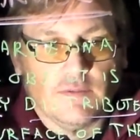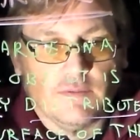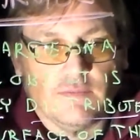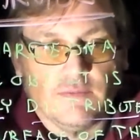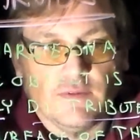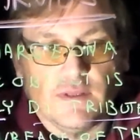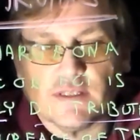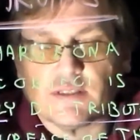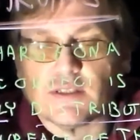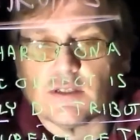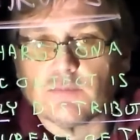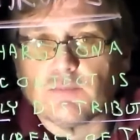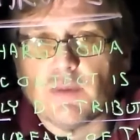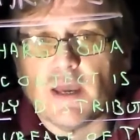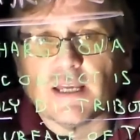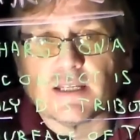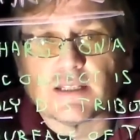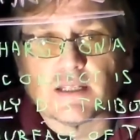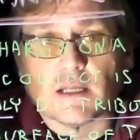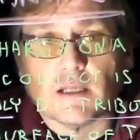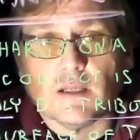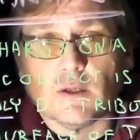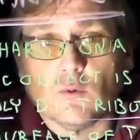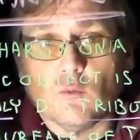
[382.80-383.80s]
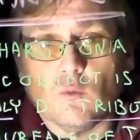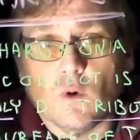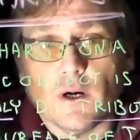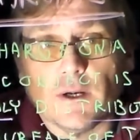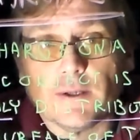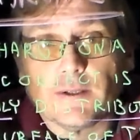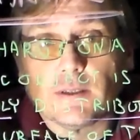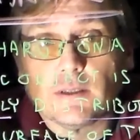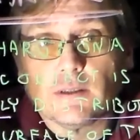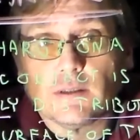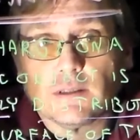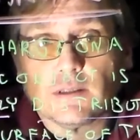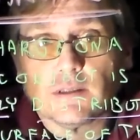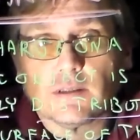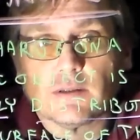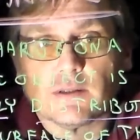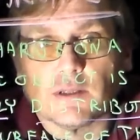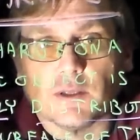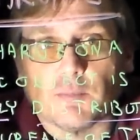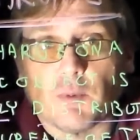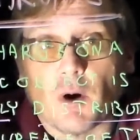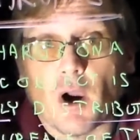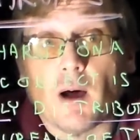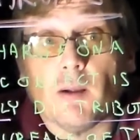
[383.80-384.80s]
this is basically what
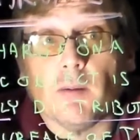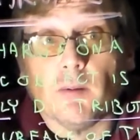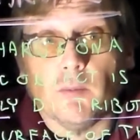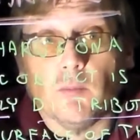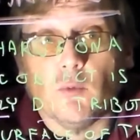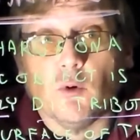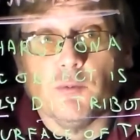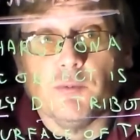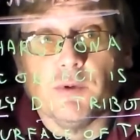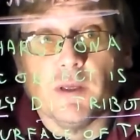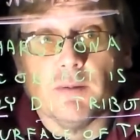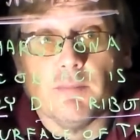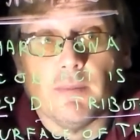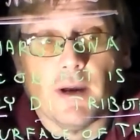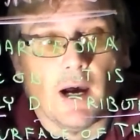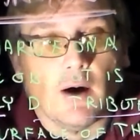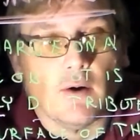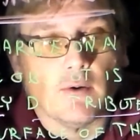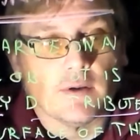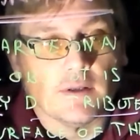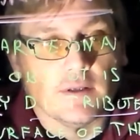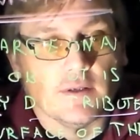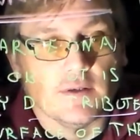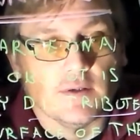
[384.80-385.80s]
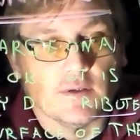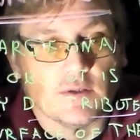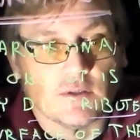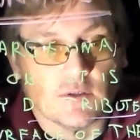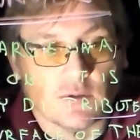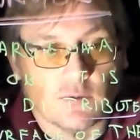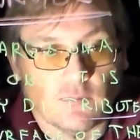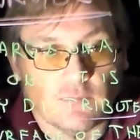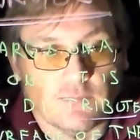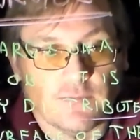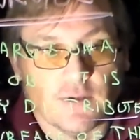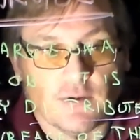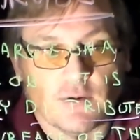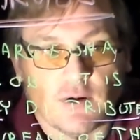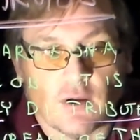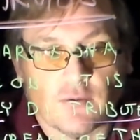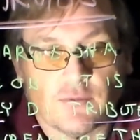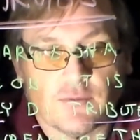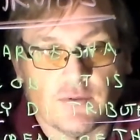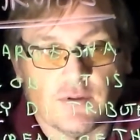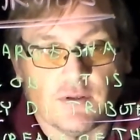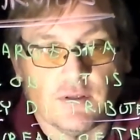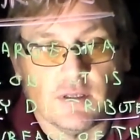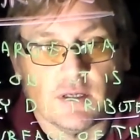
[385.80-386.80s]
the problem will be about. Is it'll figure
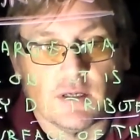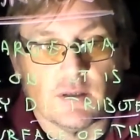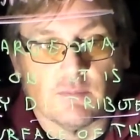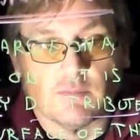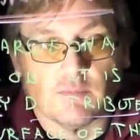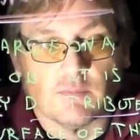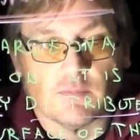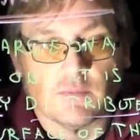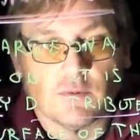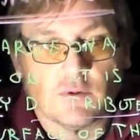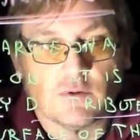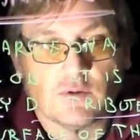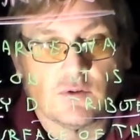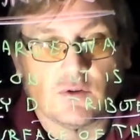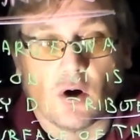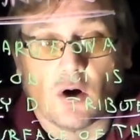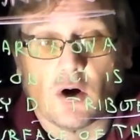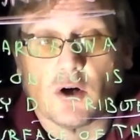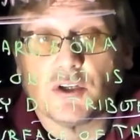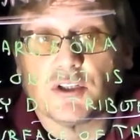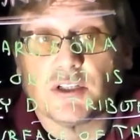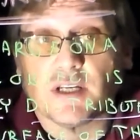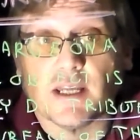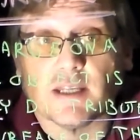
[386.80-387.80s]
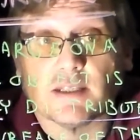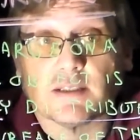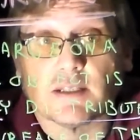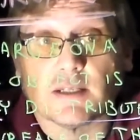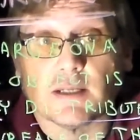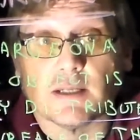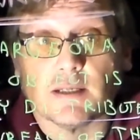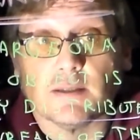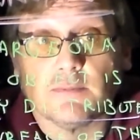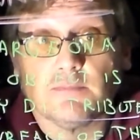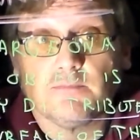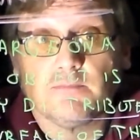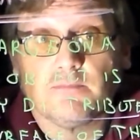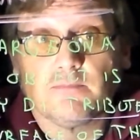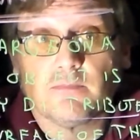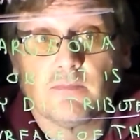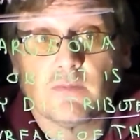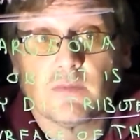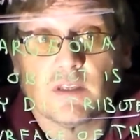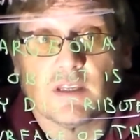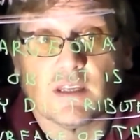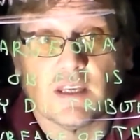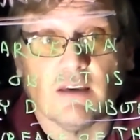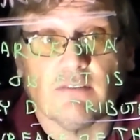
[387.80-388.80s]
out the charge density
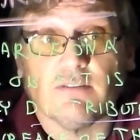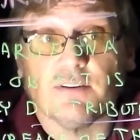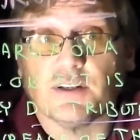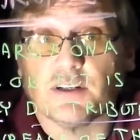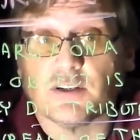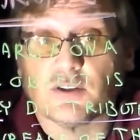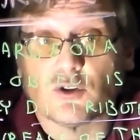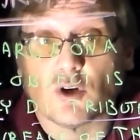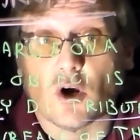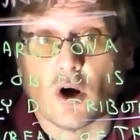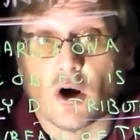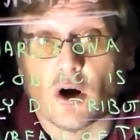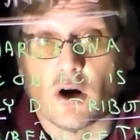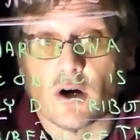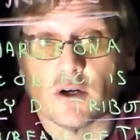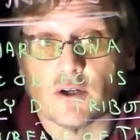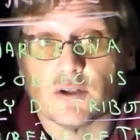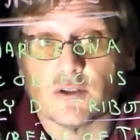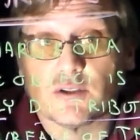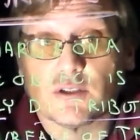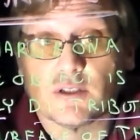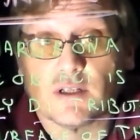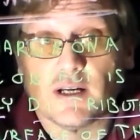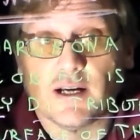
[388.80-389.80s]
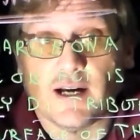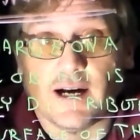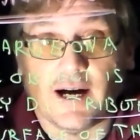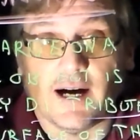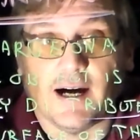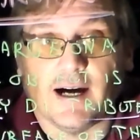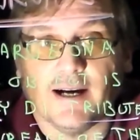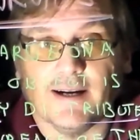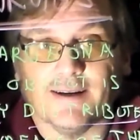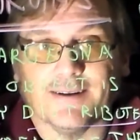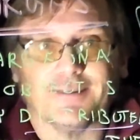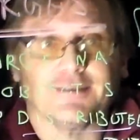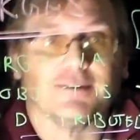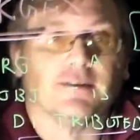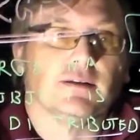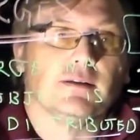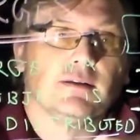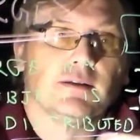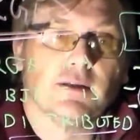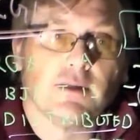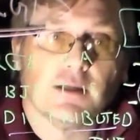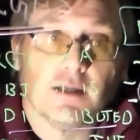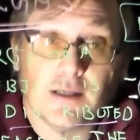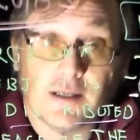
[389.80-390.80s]
given a charge on
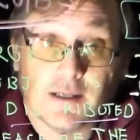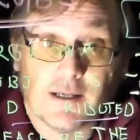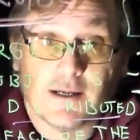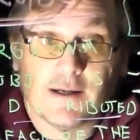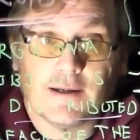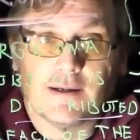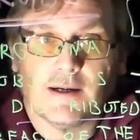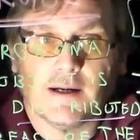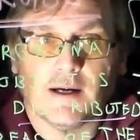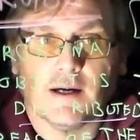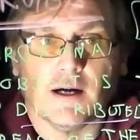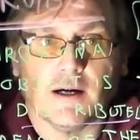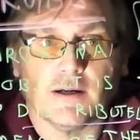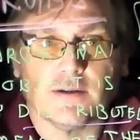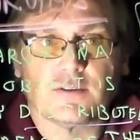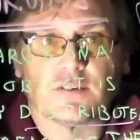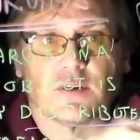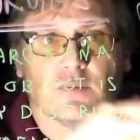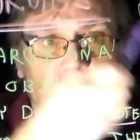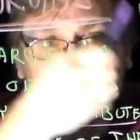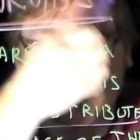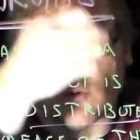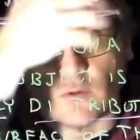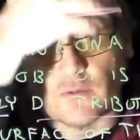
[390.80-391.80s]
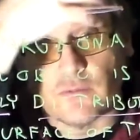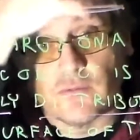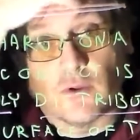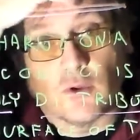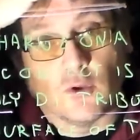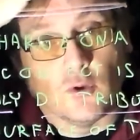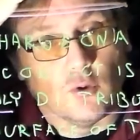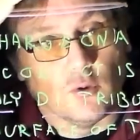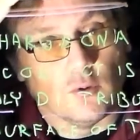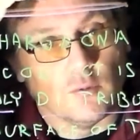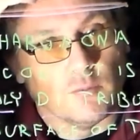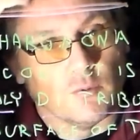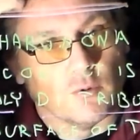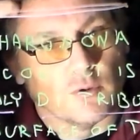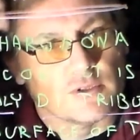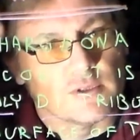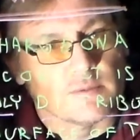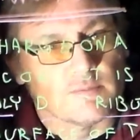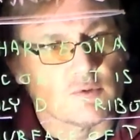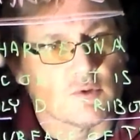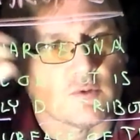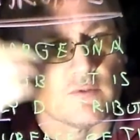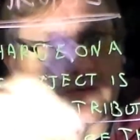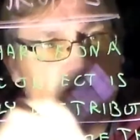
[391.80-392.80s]
some sort of cube or
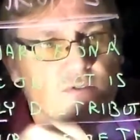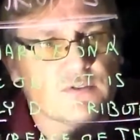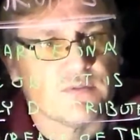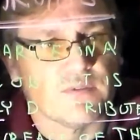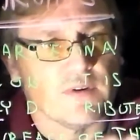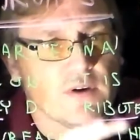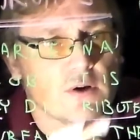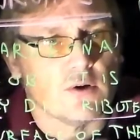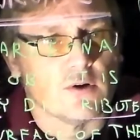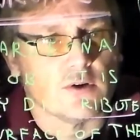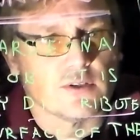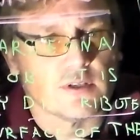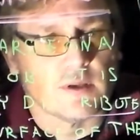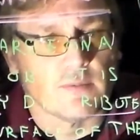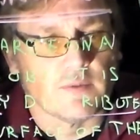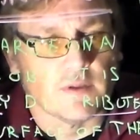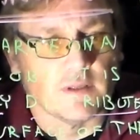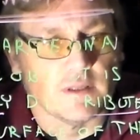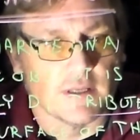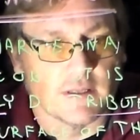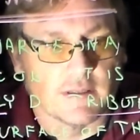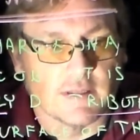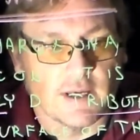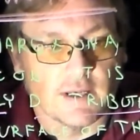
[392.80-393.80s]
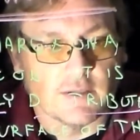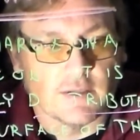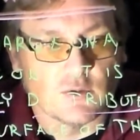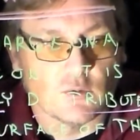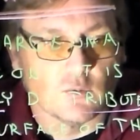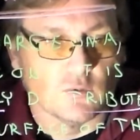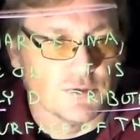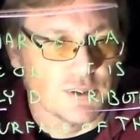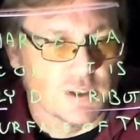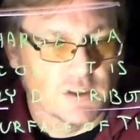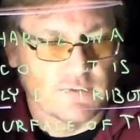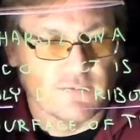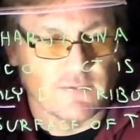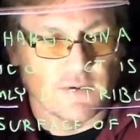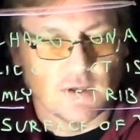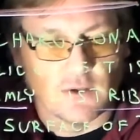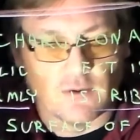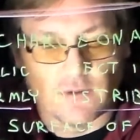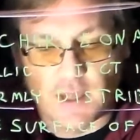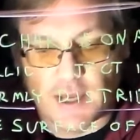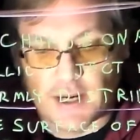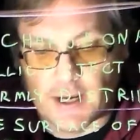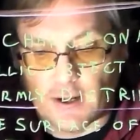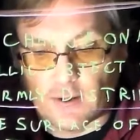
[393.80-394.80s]
some sort of sphere or something like that. So we'll just
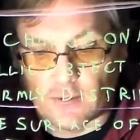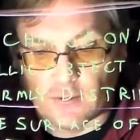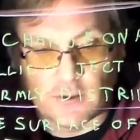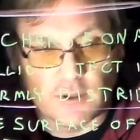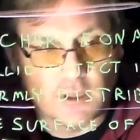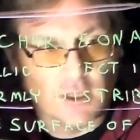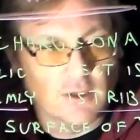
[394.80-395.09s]
figure that out